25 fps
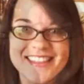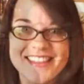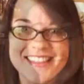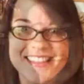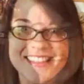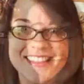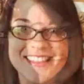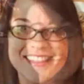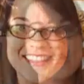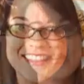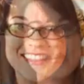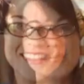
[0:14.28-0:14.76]

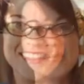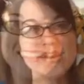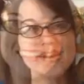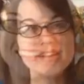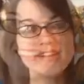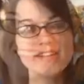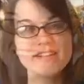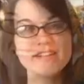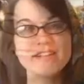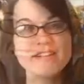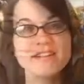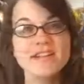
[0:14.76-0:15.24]
Hey
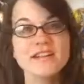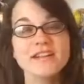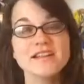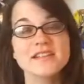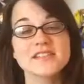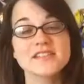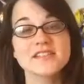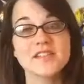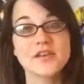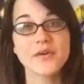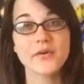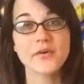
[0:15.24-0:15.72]
everyone.
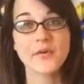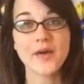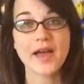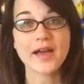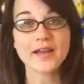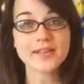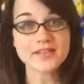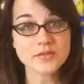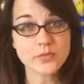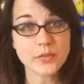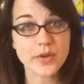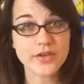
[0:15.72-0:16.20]
So
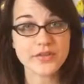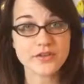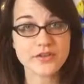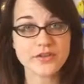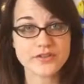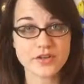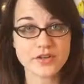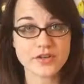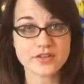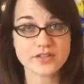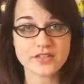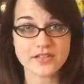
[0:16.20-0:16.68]
as weather
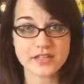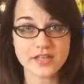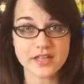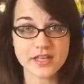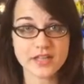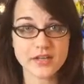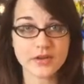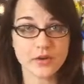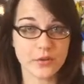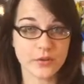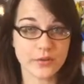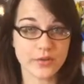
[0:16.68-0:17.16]
starts to
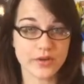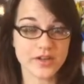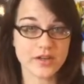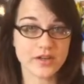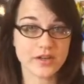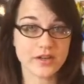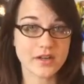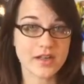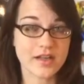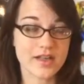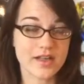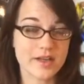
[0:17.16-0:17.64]
get
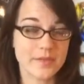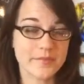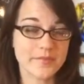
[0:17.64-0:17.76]
colder,